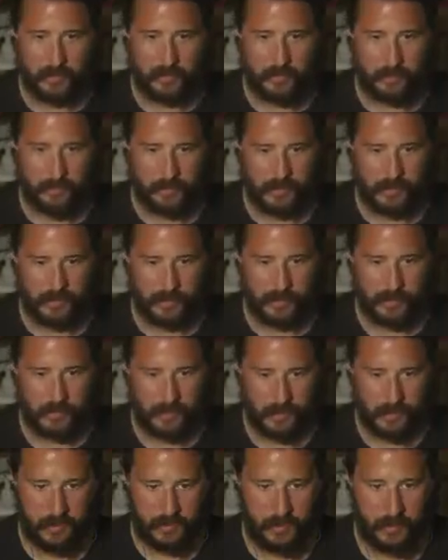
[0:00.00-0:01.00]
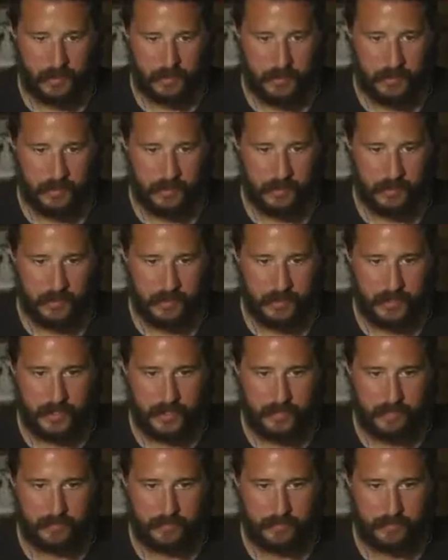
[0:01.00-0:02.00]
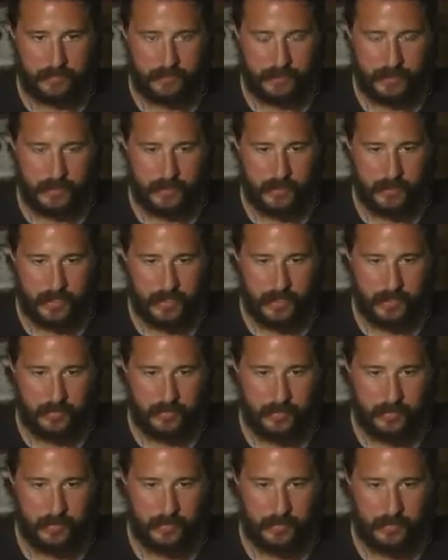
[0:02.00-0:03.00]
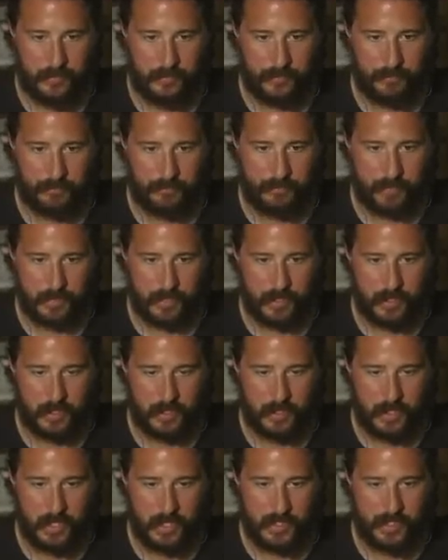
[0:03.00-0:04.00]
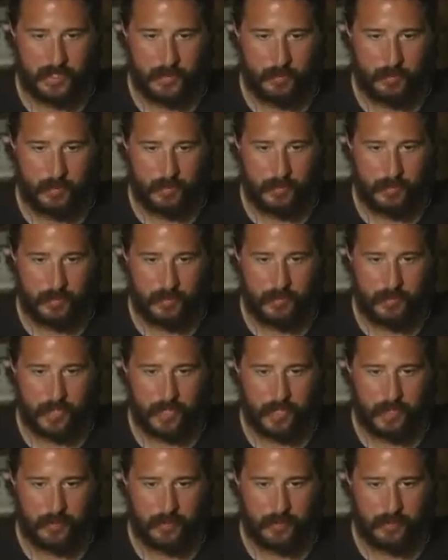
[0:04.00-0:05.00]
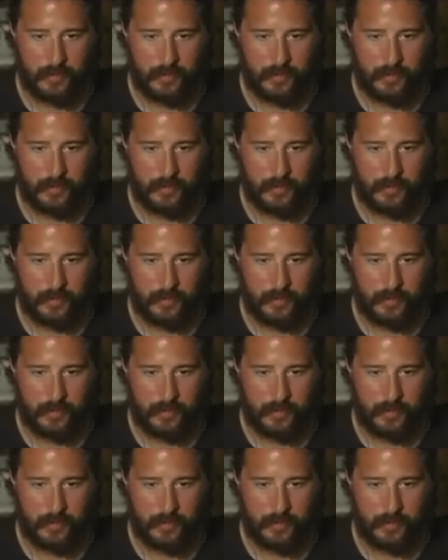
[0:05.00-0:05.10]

But uh, yeah, there it is. So I think what I'm gonna do now.